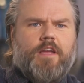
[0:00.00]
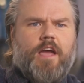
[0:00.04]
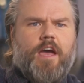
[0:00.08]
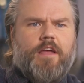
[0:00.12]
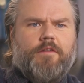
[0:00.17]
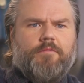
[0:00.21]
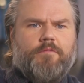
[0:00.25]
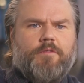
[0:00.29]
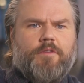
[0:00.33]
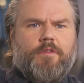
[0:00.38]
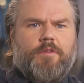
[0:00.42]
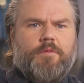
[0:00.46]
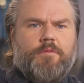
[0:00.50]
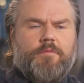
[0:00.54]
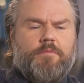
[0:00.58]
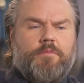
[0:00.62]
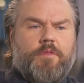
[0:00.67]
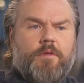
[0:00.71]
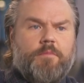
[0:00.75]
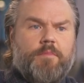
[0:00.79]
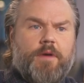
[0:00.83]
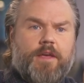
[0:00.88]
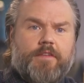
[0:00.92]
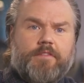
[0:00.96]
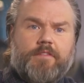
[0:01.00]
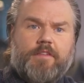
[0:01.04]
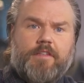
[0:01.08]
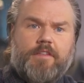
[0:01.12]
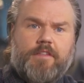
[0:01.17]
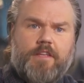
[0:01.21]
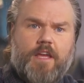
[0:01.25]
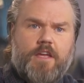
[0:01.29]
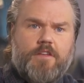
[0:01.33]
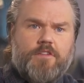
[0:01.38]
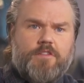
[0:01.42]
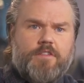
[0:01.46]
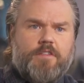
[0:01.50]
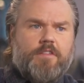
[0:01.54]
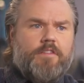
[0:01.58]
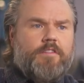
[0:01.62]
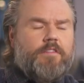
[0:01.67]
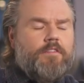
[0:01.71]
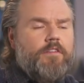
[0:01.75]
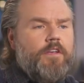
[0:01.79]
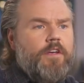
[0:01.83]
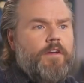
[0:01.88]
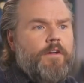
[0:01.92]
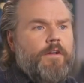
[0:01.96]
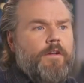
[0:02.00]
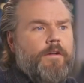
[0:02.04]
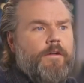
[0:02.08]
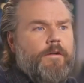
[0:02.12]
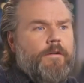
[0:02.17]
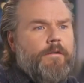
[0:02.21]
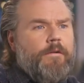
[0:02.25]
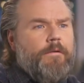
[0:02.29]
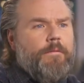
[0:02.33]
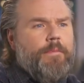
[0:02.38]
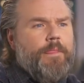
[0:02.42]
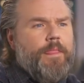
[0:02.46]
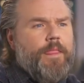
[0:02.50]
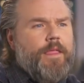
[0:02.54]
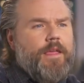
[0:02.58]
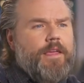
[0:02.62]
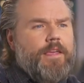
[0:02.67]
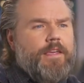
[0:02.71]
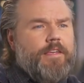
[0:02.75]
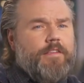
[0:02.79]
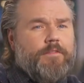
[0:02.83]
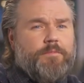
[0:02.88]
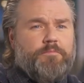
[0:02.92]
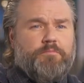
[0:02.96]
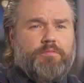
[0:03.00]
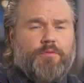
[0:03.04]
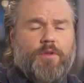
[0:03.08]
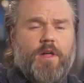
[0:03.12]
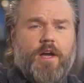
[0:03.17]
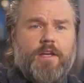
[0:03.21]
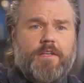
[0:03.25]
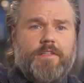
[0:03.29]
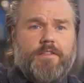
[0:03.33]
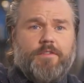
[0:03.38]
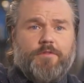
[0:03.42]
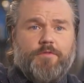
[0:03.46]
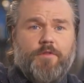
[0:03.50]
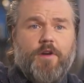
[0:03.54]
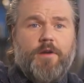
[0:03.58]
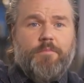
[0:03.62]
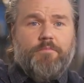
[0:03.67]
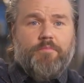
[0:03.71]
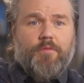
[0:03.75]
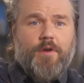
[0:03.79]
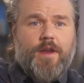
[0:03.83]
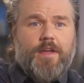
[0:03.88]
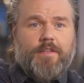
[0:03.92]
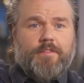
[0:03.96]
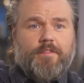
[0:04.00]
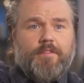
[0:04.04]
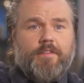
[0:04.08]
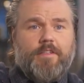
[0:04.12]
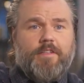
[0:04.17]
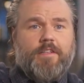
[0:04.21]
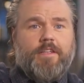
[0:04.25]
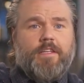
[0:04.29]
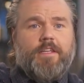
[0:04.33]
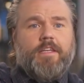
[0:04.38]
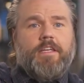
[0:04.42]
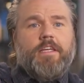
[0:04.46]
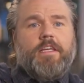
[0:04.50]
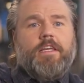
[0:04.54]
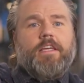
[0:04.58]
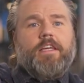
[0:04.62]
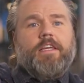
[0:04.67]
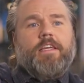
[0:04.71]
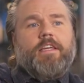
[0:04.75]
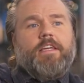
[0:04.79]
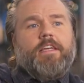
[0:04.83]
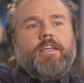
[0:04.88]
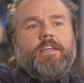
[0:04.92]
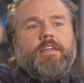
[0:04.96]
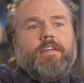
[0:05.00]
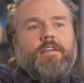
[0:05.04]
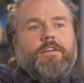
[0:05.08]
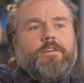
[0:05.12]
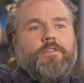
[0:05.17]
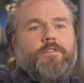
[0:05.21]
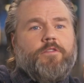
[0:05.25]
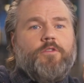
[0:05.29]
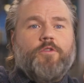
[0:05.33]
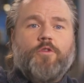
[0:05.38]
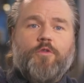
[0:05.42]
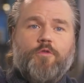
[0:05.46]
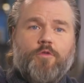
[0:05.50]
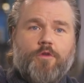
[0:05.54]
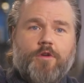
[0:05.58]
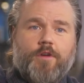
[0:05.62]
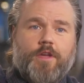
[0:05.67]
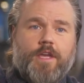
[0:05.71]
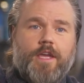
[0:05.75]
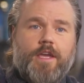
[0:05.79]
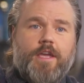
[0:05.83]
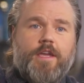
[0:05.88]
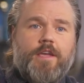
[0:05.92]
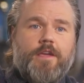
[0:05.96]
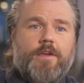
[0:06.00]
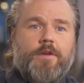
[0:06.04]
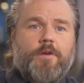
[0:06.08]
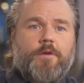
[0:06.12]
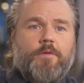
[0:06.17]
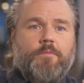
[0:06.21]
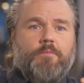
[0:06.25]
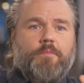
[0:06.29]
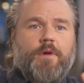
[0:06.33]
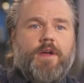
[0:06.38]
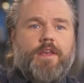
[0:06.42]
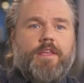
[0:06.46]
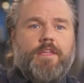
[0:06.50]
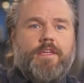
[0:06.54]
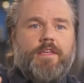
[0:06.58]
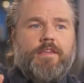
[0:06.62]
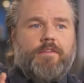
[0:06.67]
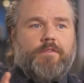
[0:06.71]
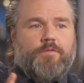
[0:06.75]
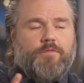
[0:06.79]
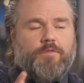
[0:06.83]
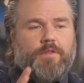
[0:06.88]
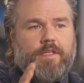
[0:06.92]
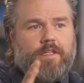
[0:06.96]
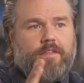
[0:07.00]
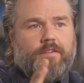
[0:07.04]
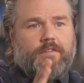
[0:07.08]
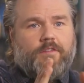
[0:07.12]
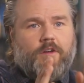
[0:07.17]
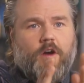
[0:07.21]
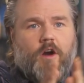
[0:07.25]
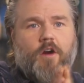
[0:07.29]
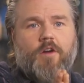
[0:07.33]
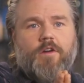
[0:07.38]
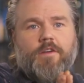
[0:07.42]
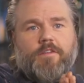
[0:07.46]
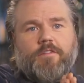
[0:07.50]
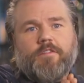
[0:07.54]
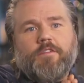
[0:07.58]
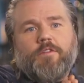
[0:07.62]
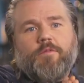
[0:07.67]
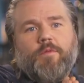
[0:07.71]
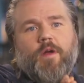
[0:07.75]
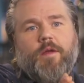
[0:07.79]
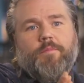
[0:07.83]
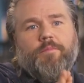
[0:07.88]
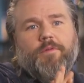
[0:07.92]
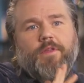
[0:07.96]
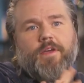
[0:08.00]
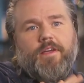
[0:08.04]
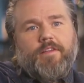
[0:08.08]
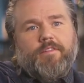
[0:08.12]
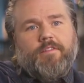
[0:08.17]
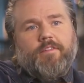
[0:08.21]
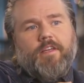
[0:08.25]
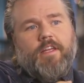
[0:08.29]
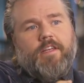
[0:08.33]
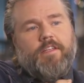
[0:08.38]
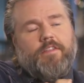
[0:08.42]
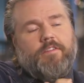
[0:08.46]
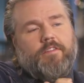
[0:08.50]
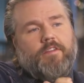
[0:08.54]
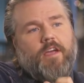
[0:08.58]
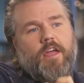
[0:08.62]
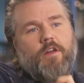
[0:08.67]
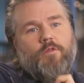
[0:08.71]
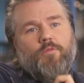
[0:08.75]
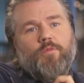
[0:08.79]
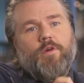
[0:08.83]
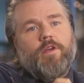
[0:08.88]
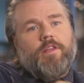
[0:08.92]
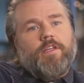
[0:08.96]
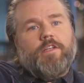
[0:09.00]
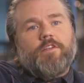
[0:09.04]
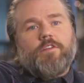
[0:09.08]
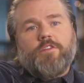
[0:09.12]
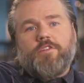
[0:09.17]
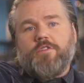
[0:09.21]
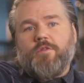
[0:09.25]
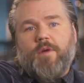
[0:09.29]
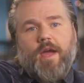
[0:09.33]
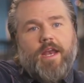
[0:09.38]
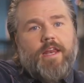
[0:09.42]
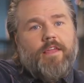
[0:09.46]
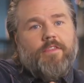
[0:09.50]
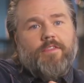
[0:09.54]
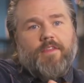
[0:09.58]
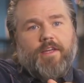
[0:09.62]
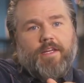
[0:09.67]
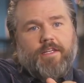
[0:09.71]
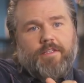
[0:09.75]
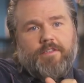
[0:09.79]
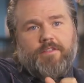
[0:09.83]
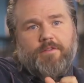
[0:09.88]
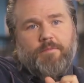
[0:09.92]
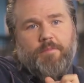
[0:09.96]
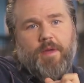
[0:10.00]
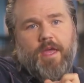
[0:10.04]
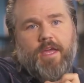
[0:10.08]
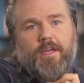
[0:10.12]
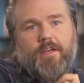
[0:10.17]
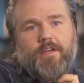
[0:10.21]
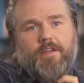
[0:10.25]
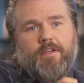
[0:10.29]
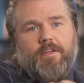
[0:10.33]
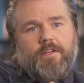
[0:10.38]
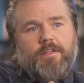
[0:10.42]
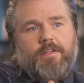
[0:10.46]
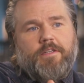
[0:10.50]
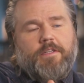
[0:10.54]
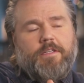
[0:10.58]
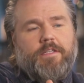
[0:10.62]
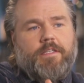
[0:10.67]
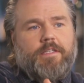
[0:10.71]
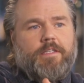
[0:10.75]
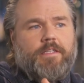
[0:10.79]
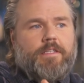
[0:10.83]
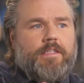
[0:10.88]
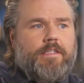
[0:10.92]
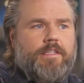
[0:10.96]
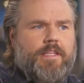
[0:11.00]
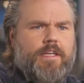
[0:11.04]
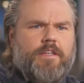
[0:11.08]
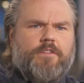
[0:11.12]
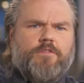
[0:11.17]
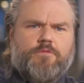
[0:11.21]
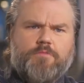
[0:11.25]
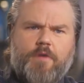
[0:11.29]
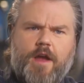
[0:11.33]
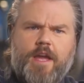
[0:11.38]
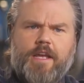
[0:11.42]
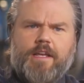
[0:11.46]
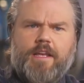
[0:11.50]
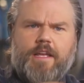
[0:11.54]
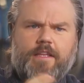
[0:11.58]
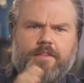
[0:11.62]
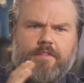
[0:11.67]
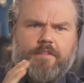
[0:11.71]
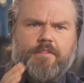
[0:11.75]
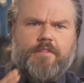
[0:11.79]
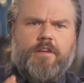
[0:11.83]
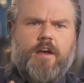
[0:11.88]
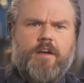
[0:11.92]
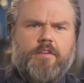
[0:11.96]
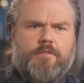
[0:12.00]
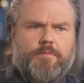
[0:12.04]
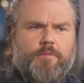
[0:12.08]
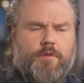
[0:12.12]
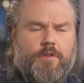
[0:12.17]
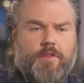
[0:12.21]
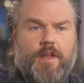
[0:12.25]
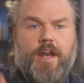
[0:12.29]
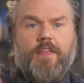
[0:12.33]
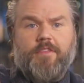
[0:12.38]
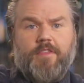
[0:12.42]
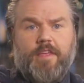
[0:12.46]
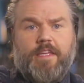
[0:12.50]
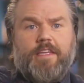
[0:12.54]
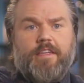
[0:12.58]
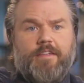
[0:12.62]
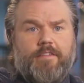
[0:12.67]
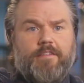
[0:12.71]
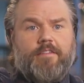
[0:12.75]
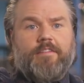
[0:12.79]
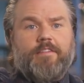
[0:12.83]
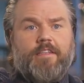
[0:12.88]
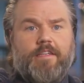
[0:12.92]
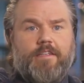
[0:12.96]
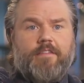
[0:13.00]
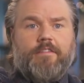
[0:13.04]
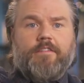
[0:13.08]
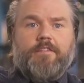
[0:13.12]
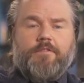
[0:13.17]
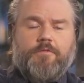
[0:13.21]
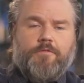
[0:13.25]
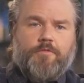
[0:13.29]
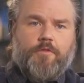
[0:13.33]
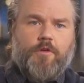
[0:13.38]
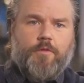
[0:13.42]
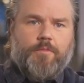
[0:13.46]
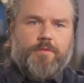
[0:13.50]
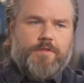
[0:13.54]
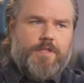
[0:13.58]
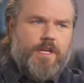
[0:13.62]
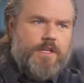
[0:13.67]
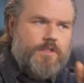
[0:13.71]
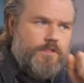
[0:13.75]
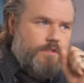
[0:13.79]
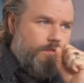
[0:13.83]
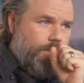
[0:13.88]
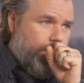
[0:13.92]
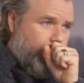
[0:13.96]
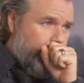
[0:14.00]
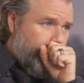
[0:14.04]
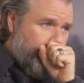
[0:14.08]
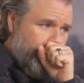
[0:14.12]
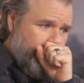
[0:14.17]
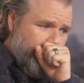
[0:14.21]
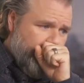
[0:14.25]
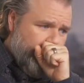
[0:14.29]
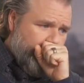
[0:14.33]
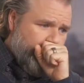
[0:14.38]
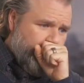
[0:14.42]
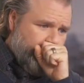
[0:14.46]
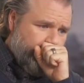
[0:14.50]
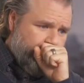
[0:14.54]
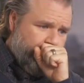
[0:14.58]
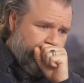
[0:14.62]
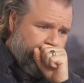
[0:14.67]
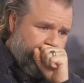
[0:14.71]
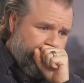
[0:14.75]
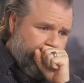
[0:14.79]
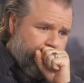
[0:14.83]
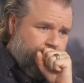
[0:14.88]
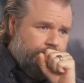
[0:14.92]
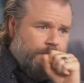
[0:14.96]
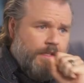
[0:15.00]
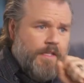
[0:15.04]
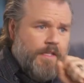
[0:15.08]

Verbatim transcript: got the best intentions. He's blunt, he's very brazen, a little quirky, but he's, his heart is in the right place. And he's kind of willing to do anything to make things right at this hospital that I think he sees the full potential in.